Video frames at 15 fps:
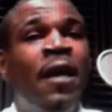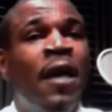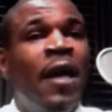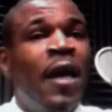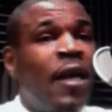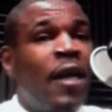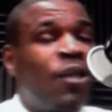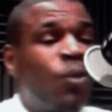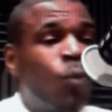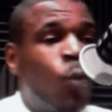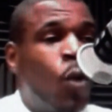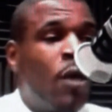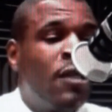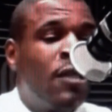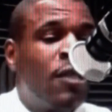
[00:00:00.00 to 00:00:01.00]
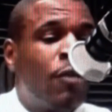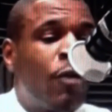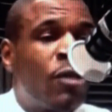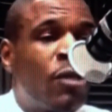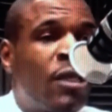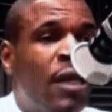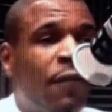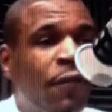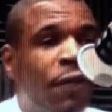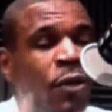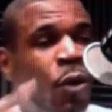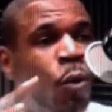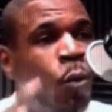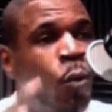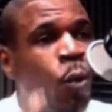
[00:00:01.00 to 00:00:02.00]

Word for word: Okay. It's one zero seven